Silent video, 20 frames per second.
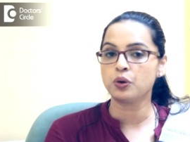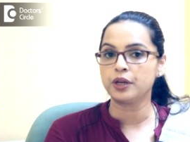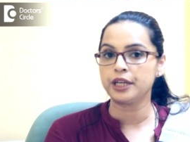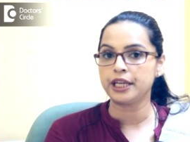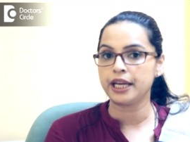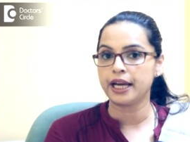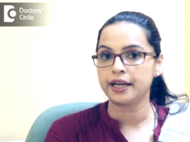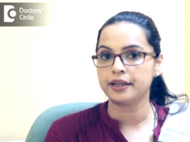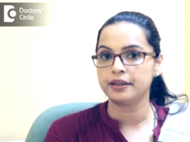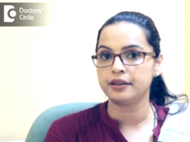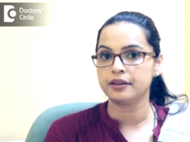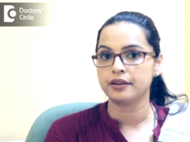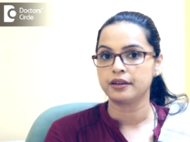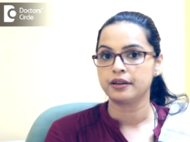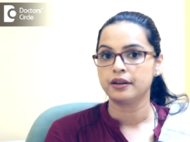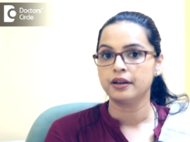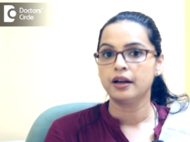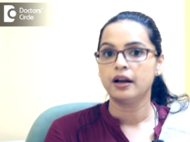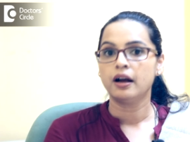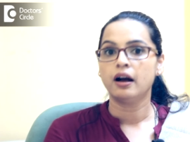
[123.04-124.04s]

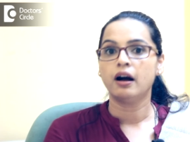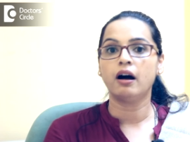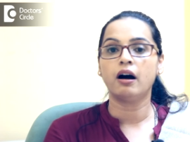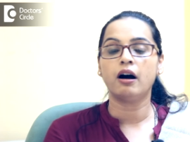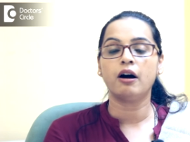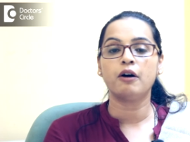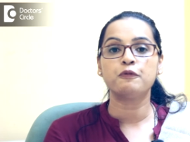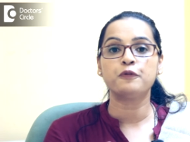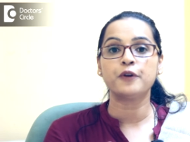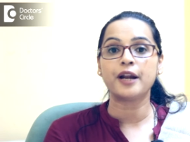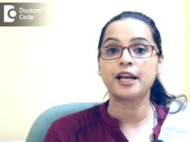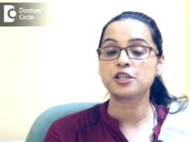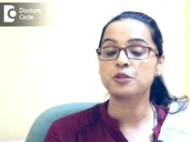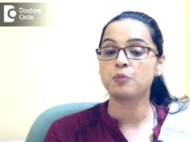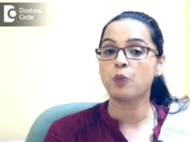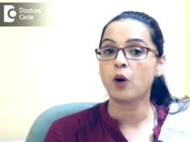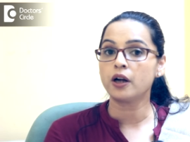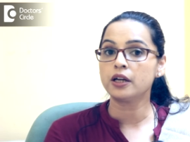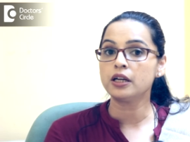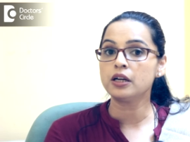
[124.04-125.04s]
coriander, uh, fresh
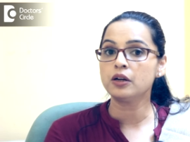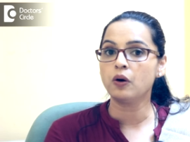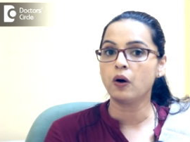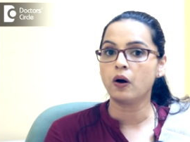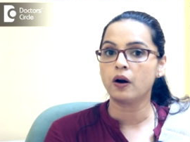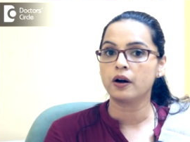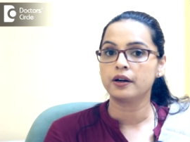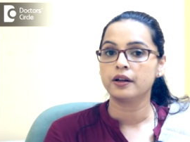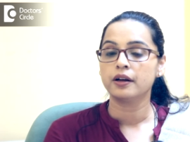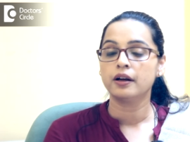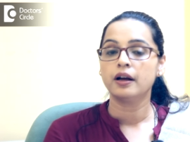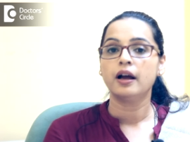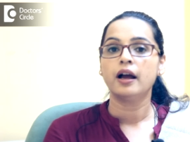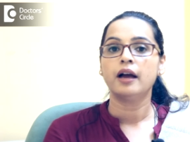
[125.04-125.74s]
bottle gourd